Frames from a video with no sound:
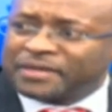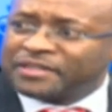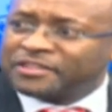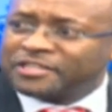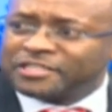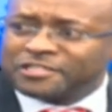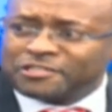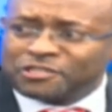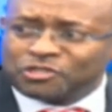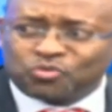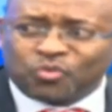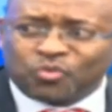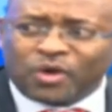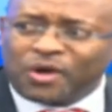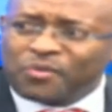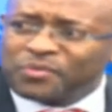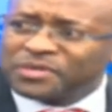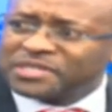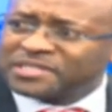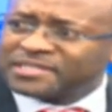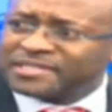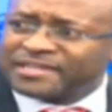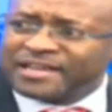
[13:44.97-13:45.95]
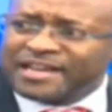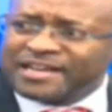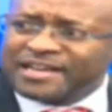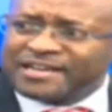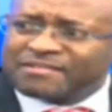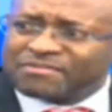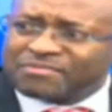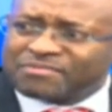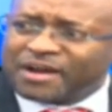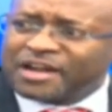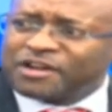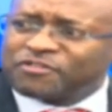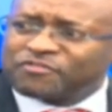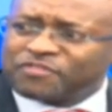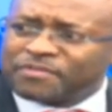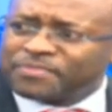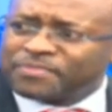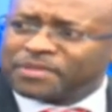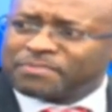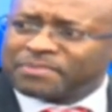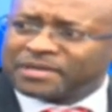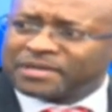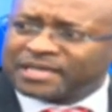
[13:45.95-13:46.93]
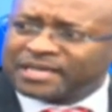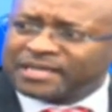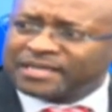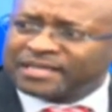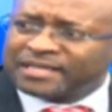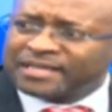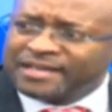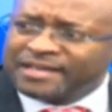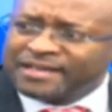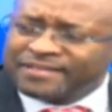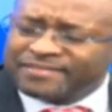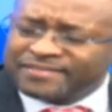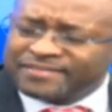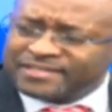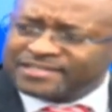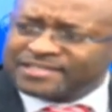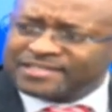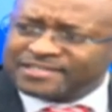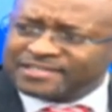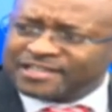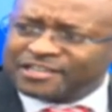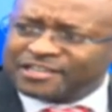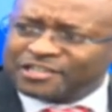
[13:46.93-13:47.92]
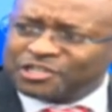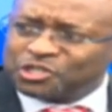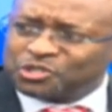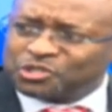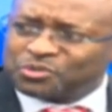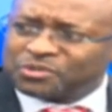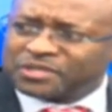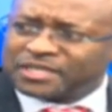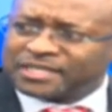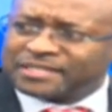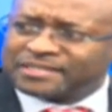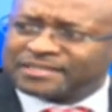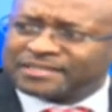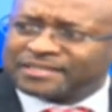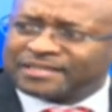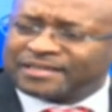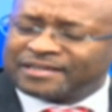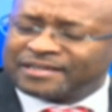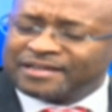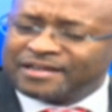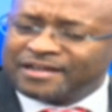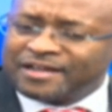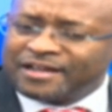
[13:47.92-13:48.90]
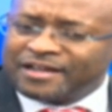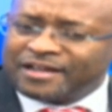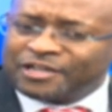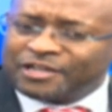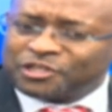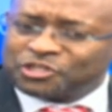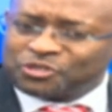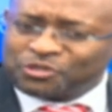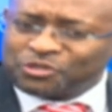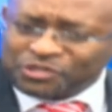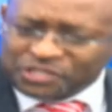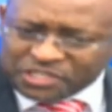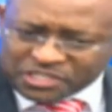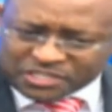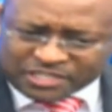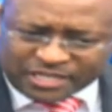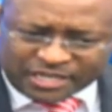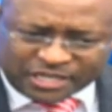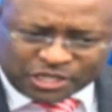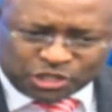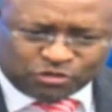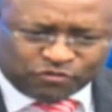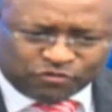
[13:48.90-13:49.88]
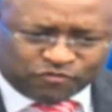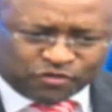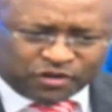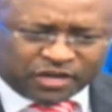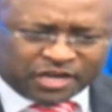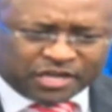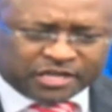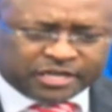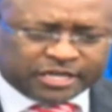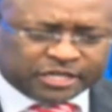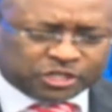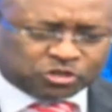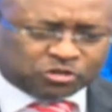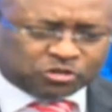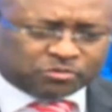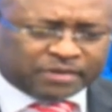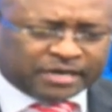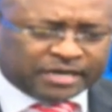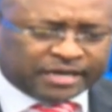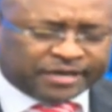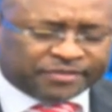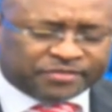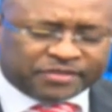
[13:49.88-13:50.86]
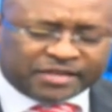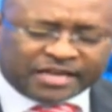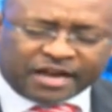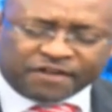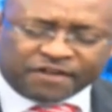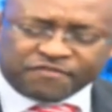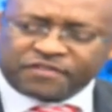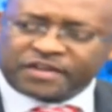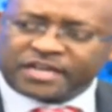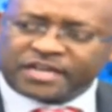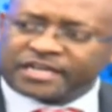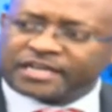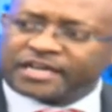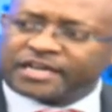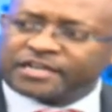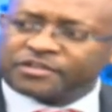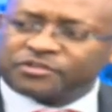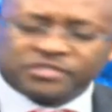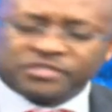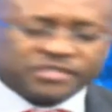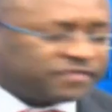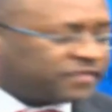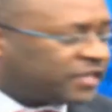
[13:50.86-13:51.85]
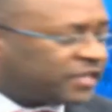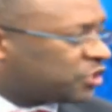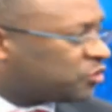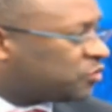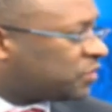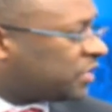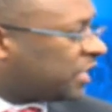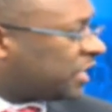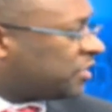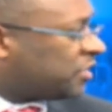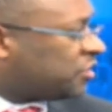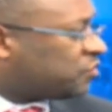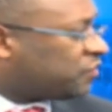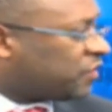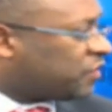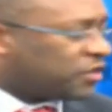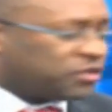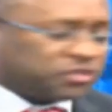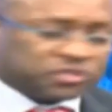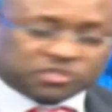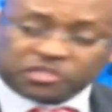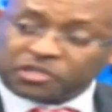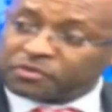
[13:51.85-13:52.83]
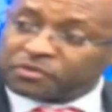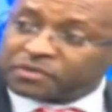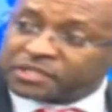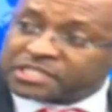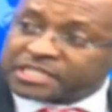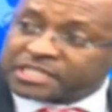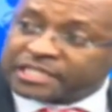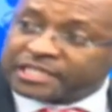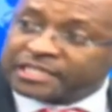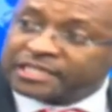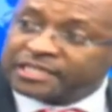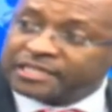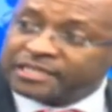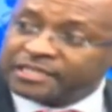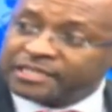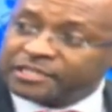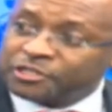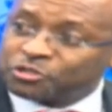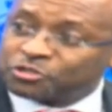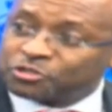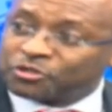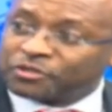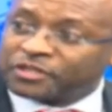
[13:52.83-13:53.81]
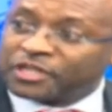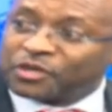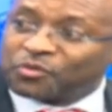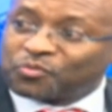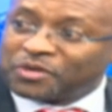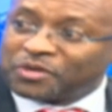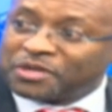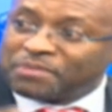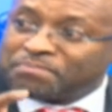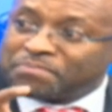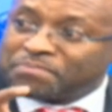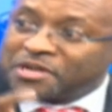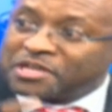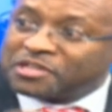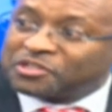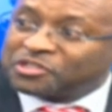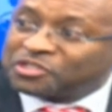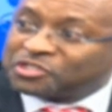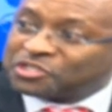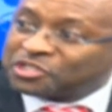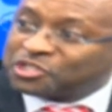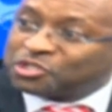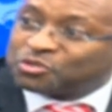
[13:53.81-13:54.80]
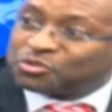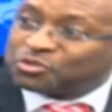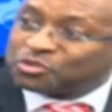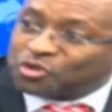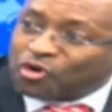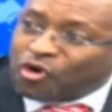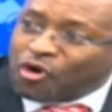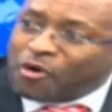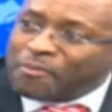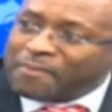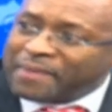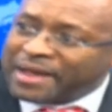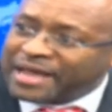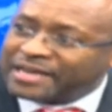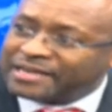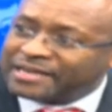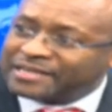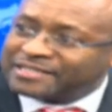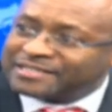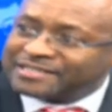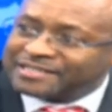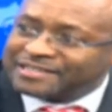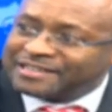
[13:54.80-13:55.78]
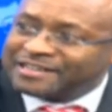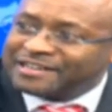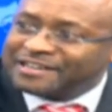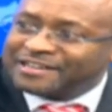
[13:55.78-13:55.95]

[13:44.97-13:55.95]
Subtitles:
this is why we said right from the beginning, this is an issue that it's not just an issue for Kenya and Somalia. I think African countries have got to take this very seriously, so that we bring these issues home and